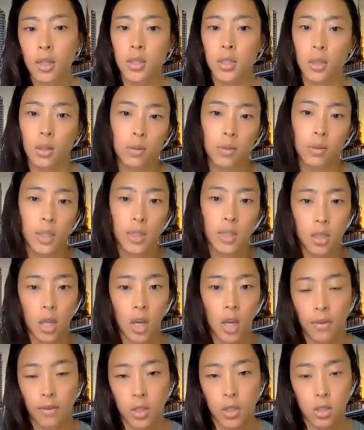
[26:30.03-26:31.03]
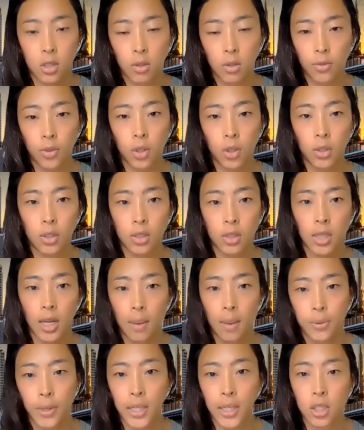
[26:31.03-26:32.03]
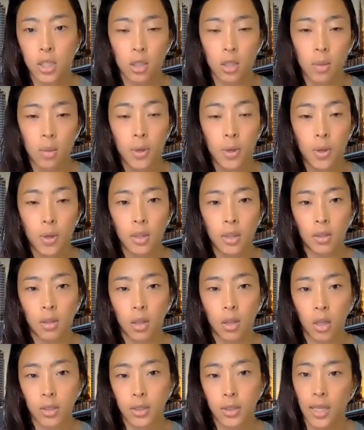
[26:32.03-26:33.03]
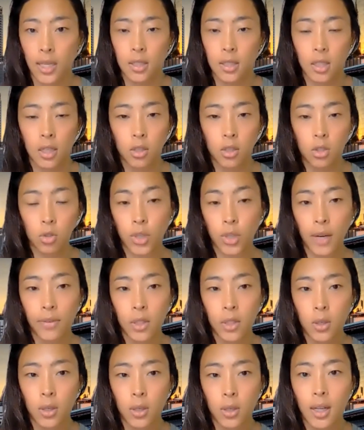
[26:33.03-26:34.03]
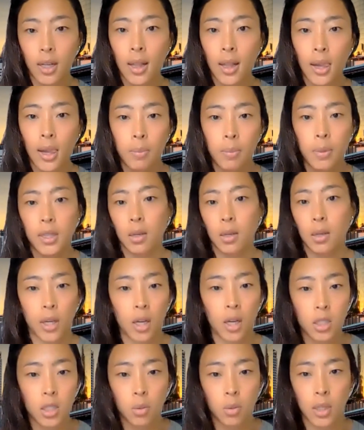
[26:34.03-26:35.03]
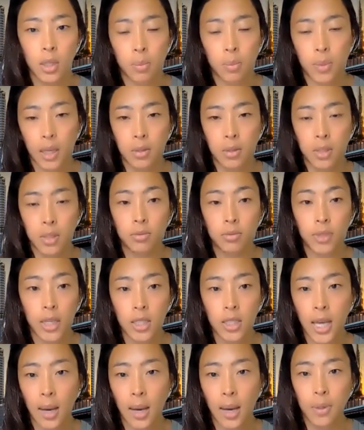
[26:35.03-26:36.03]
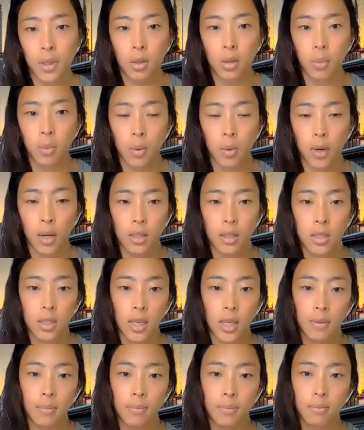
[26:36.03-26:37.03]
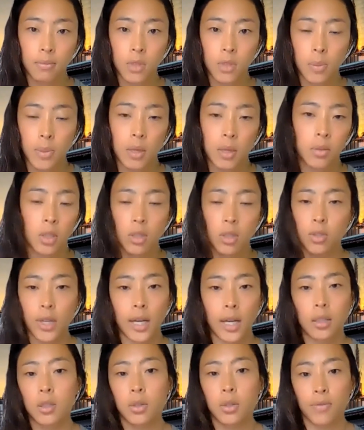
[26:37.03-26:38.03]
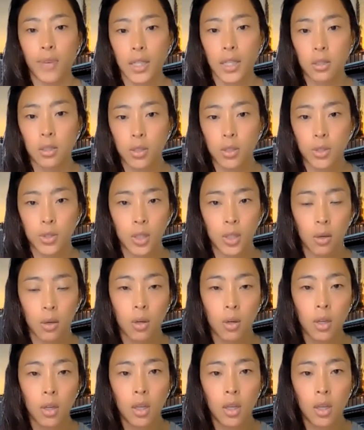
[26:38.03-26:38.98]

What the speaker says: So it's kind of a twofold. There's an operational component that all data centers are driving toward, but then we also want to be able to raise capital and we want to be able to attract new investors. So